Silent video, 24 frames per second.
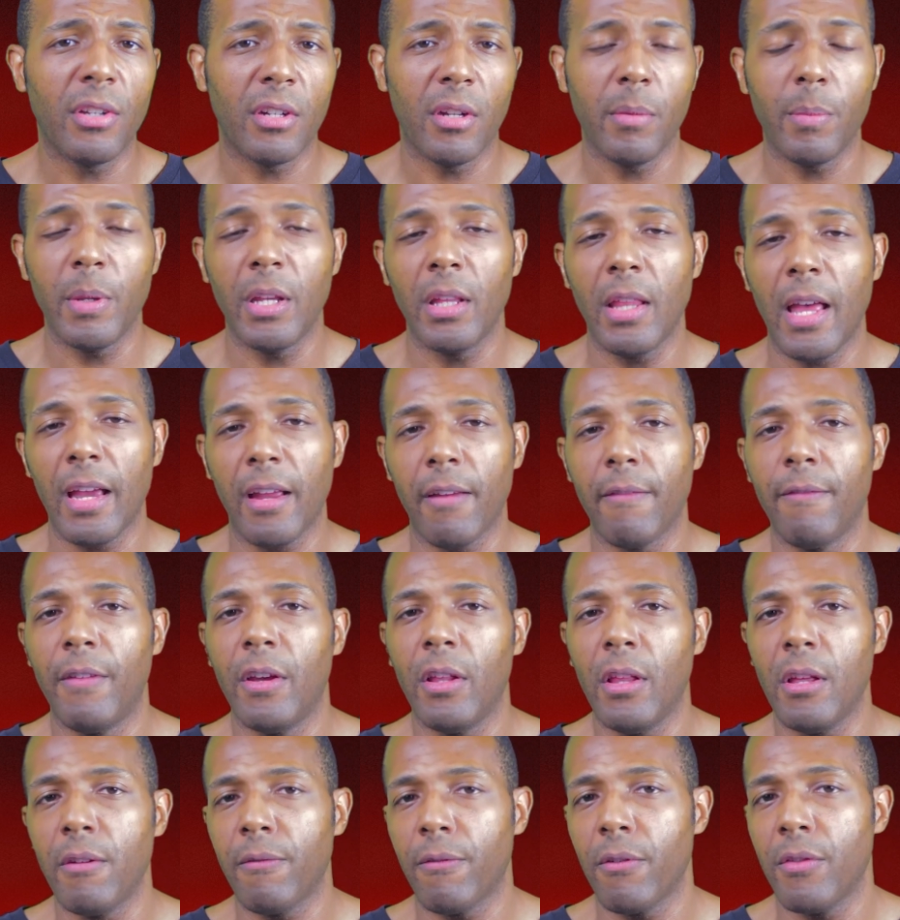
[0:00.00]
going to be like a
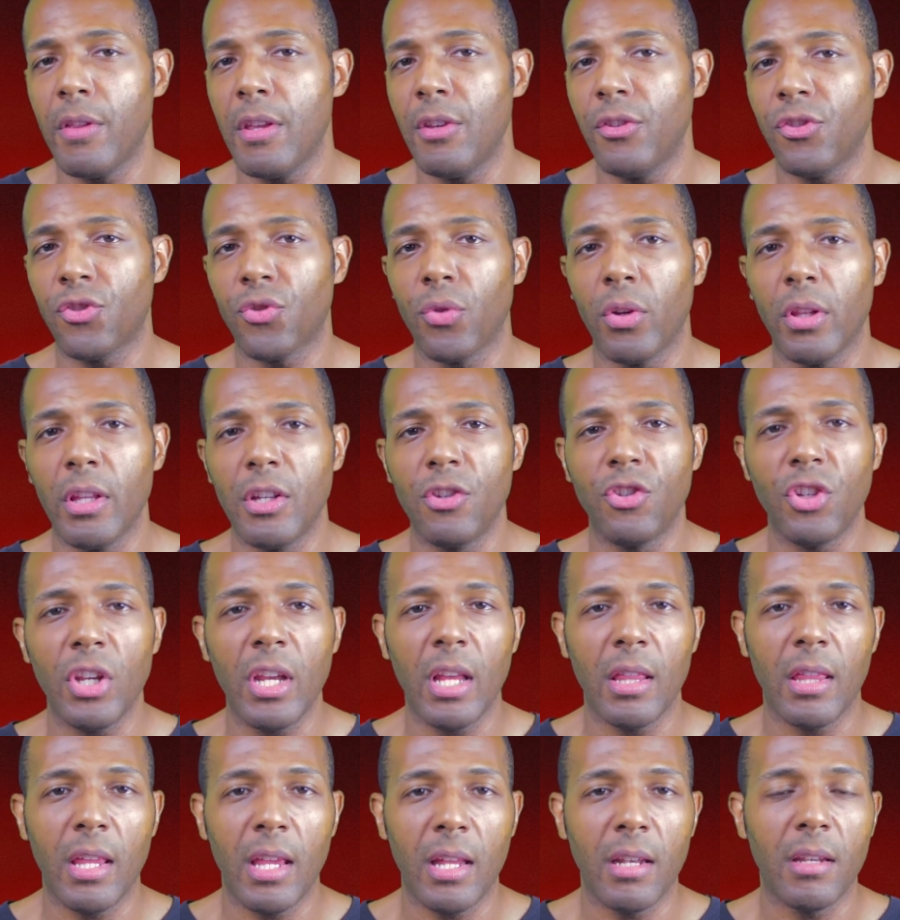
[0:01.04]
villain for this trilogy
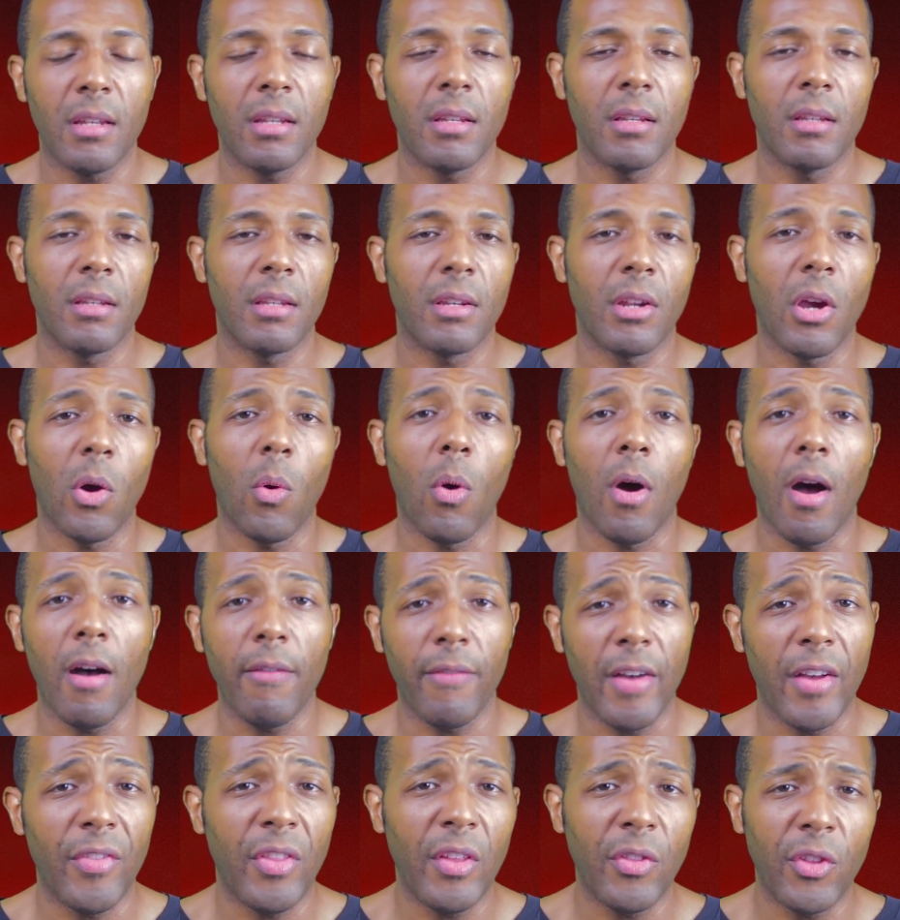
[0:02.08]
and then go
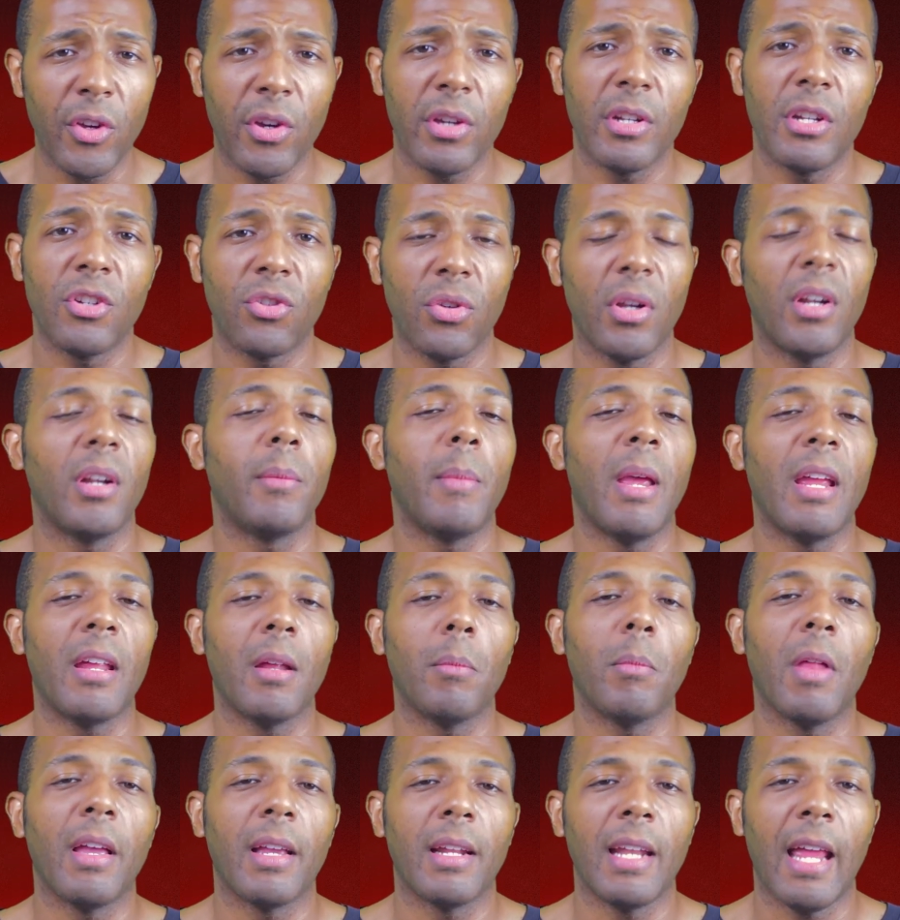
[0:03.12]
off. I think they're going to try to make
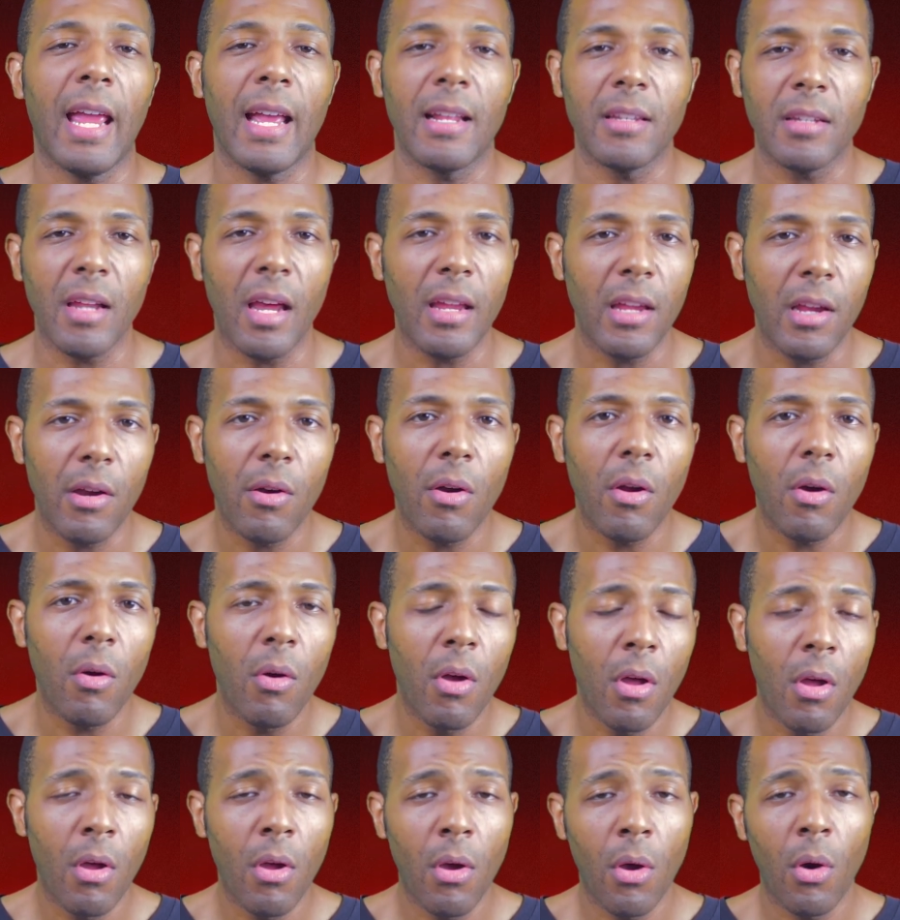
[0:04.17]
him like an anti hero
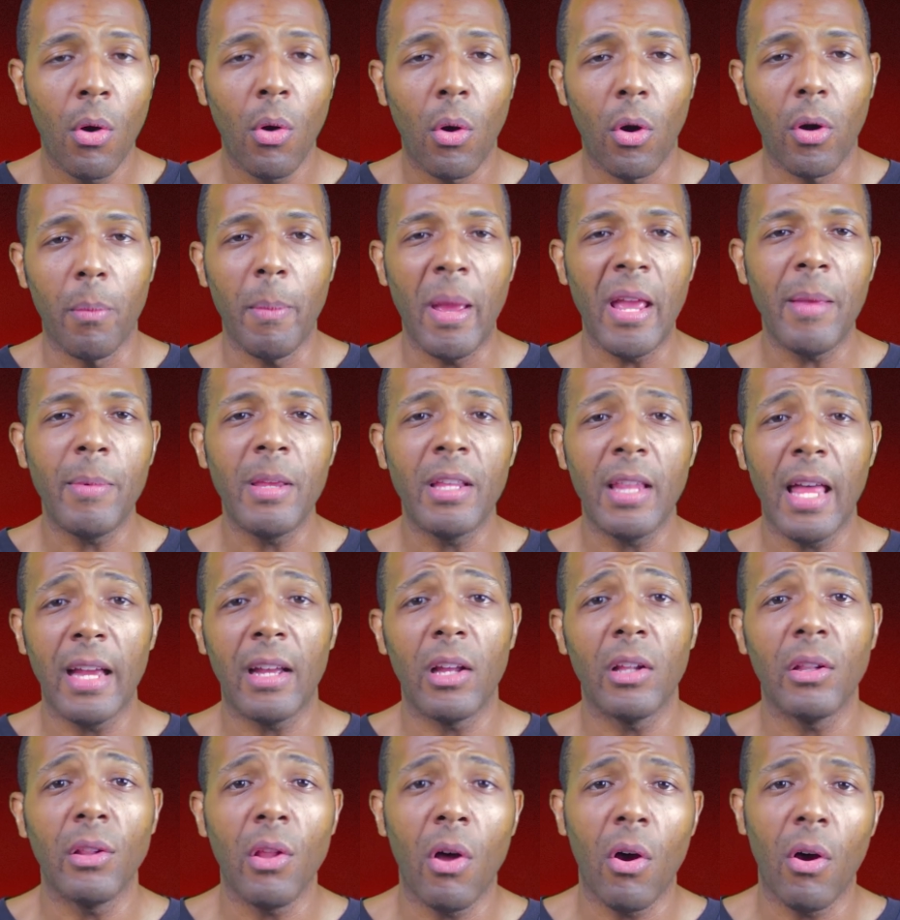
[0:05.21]
or maybe like
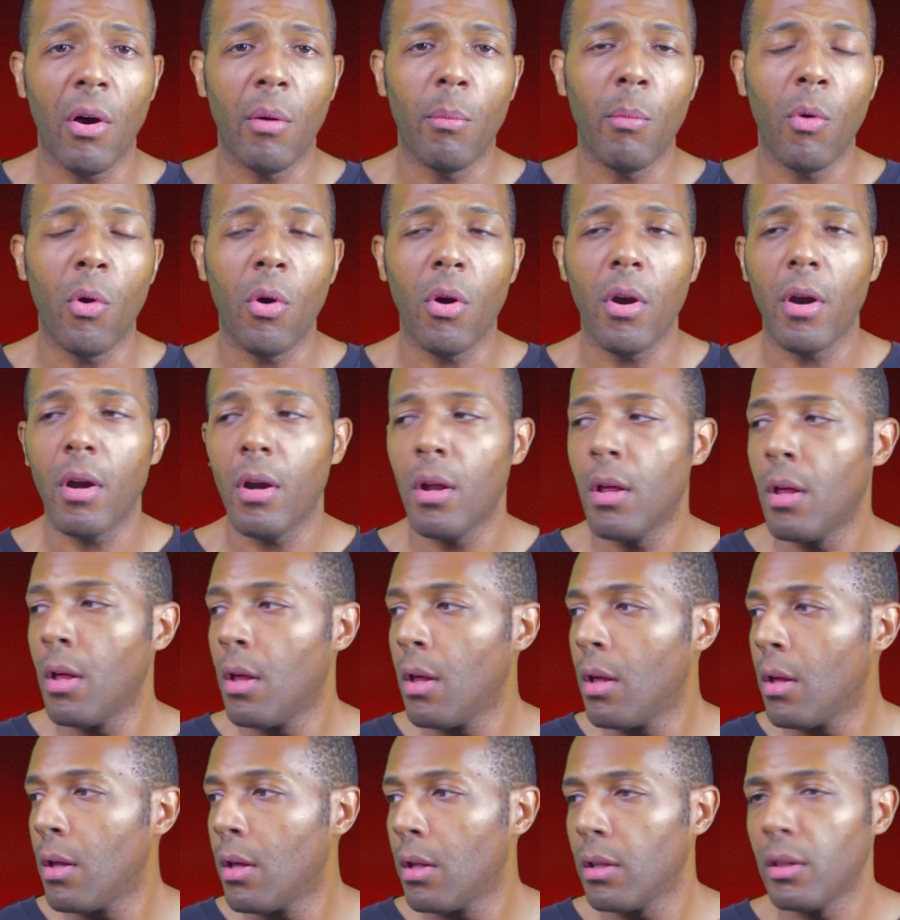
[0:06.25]
a, lo- a more
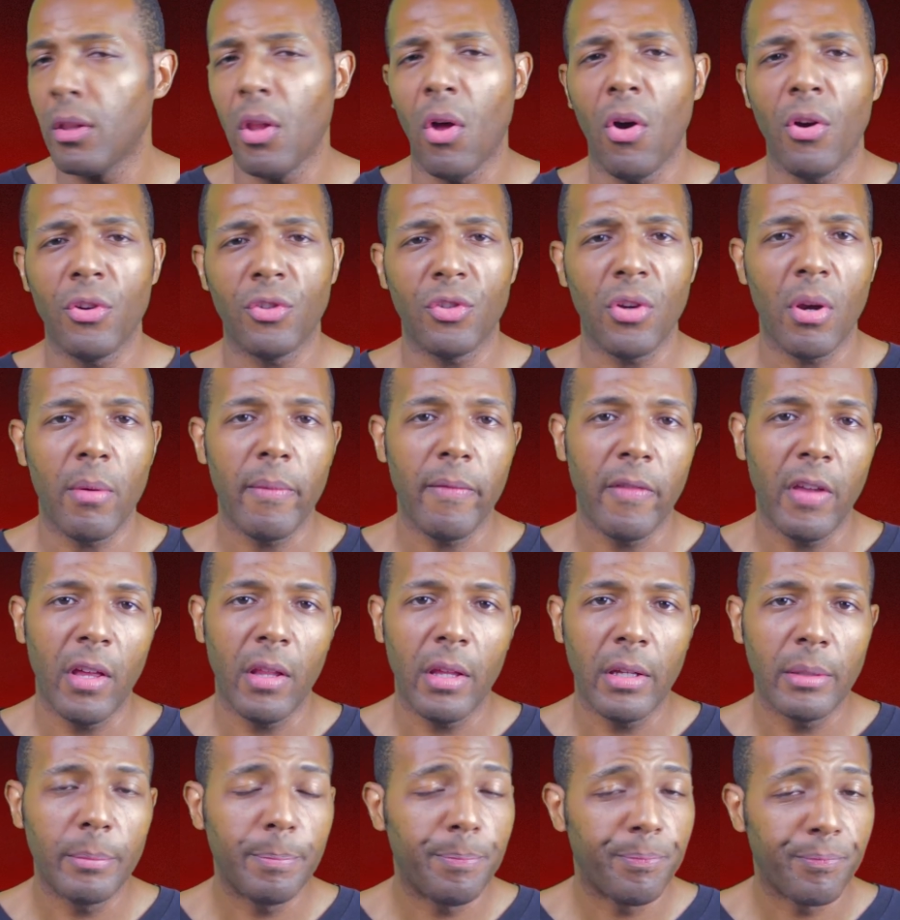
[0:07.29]
long term
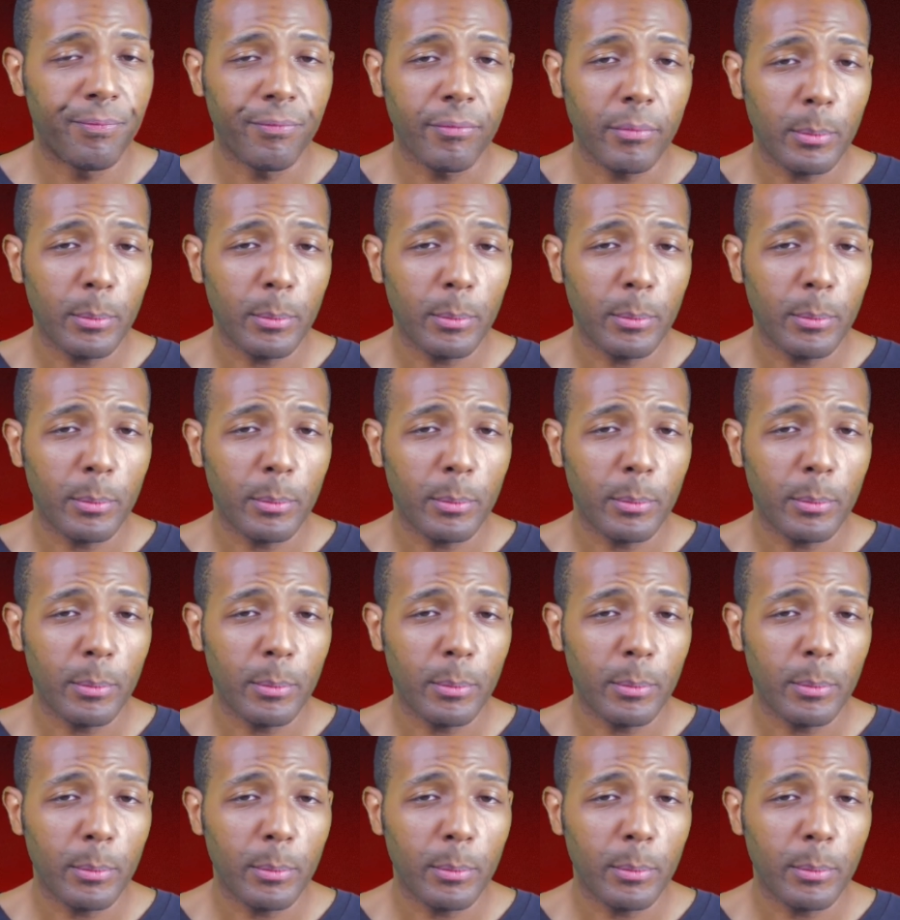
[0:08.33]
villain.